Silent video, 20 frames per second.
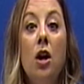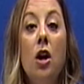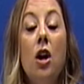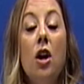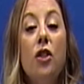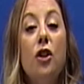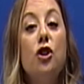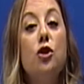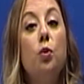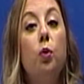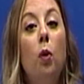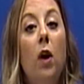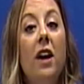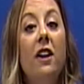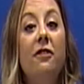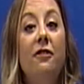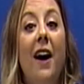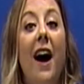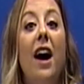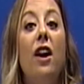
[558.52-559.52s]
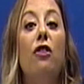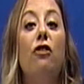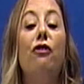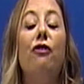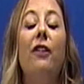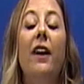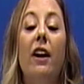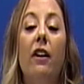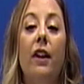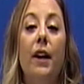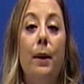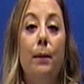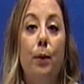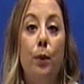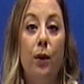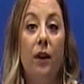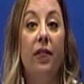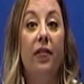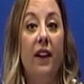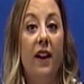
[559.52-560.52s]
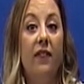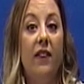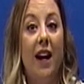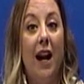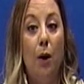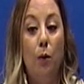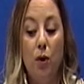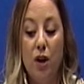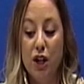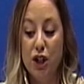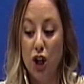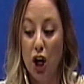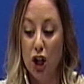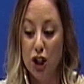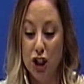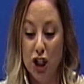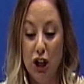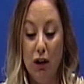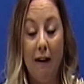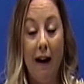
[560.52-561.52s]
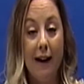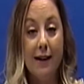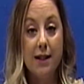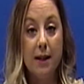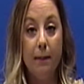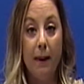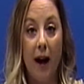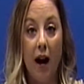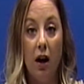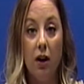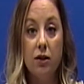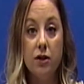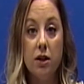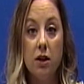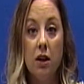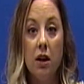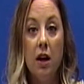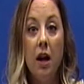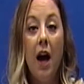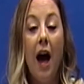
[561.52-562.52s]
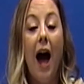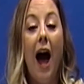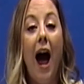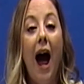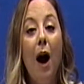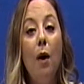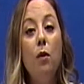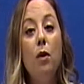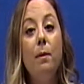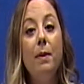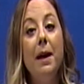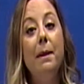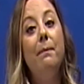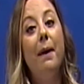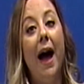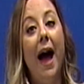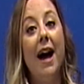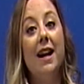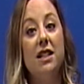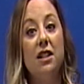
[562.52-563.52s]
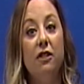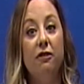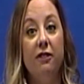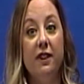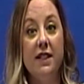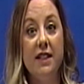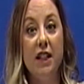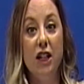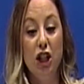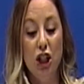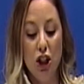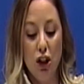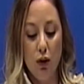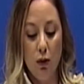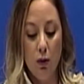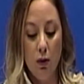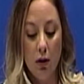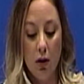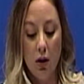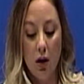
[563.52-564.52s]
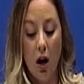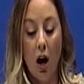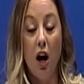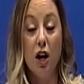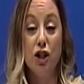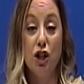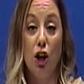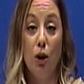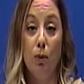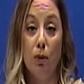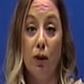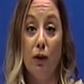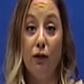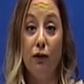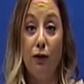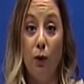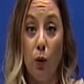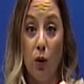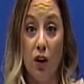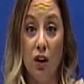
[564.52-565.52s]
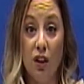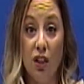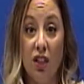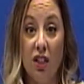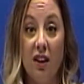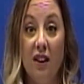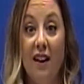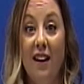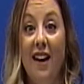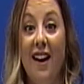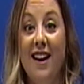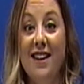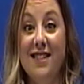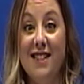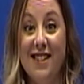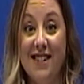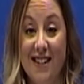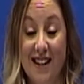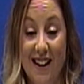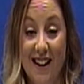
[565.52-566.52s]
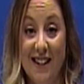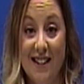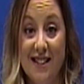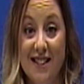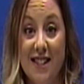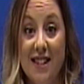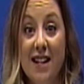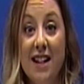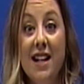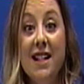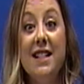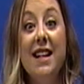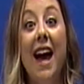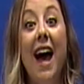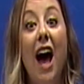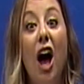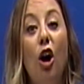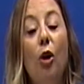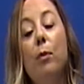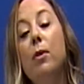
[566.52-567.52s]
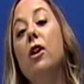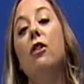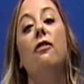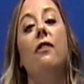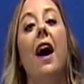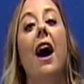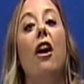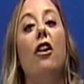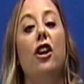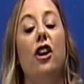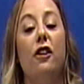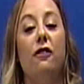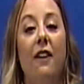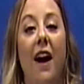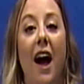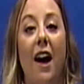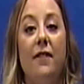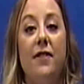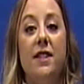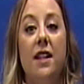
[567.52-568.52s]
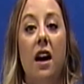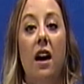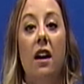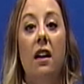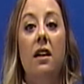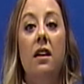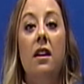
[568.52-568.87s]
There's one final very important thing that I want to talk to you guys about. I will be back to visit you October 4th and 6th to help you file your FAFSA.